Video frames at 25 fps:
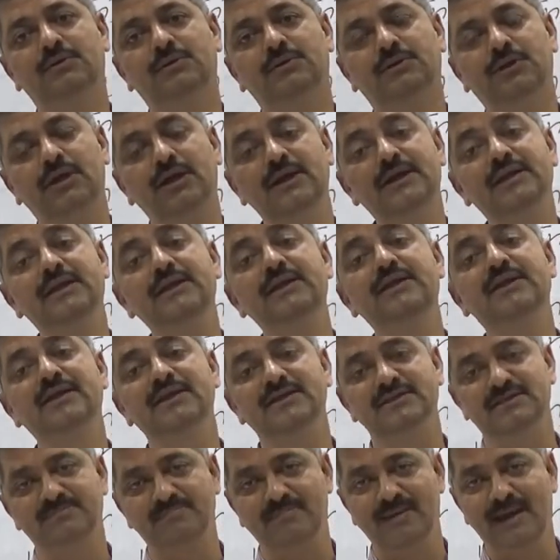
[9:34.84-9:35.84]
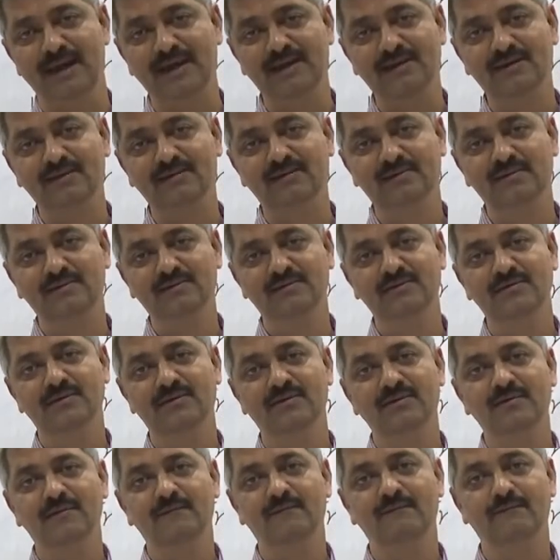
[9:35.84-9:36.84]
30 years back,
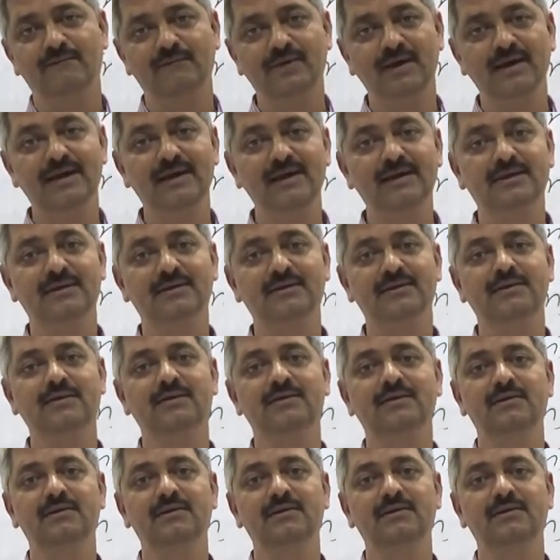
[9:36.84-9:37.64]
where